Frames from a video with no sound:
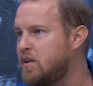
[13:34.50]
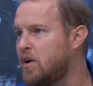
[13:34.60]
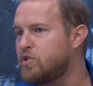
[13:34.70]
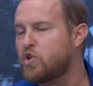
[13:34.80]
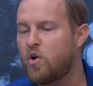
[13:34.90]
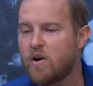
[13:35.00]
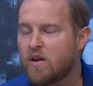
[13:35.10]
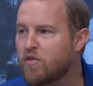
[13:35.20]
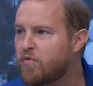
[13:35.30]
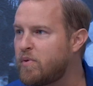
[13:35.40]
You know,
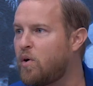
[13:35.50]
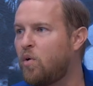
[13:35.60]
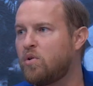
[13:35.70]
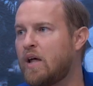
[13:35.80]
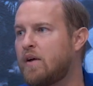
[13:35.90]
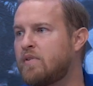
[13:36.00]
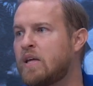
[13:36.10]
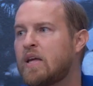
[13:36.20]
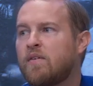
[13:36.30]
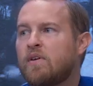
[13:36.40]
turning from your old life
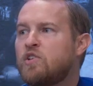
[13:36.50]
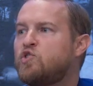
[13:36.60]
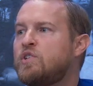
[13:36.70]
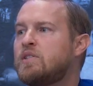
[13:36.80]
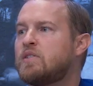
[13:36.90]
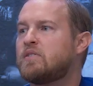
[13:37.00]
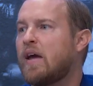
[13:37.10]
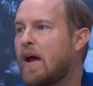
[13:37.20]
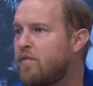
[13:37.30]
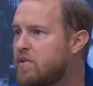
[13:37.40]
and giving Jesus
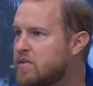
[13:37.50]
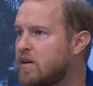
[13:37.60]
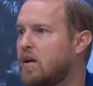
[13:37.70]
everything.